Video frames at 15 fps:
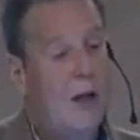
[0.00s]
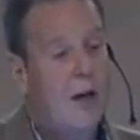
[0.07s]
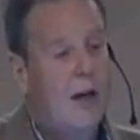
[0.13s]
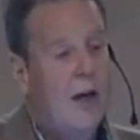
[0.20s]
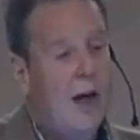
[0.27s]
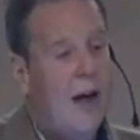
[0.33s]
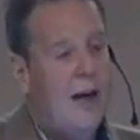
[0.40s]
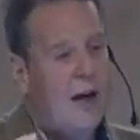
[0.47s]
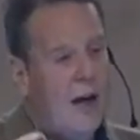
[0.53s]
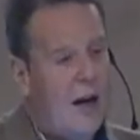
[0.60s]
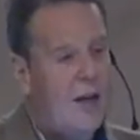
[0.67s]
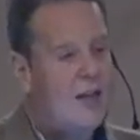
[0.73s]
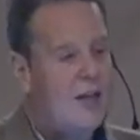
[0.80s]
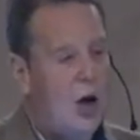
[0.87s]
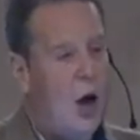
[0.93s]
And, the,
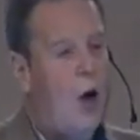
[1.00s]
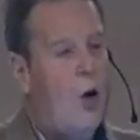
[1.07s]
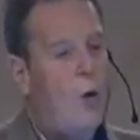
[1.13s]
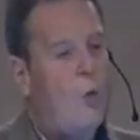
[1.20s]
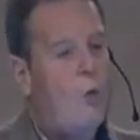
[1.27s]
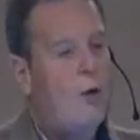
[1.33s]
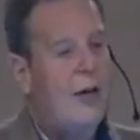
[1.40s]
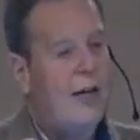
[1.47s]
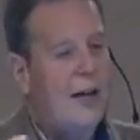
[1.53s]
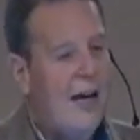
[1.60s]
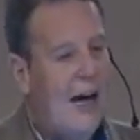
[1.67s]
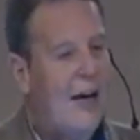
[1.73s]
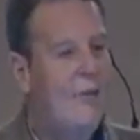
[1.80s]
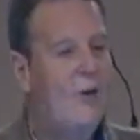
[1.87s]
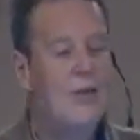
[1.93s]
and God's goal when
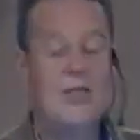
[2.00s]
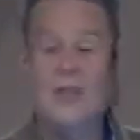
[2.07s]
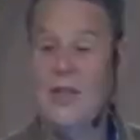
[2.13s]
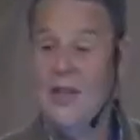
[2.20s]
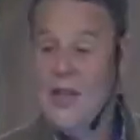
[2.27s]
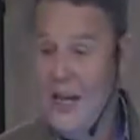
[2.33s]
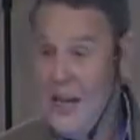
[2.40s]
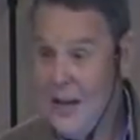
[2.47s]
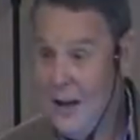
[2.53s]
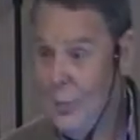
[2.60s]
he gave us the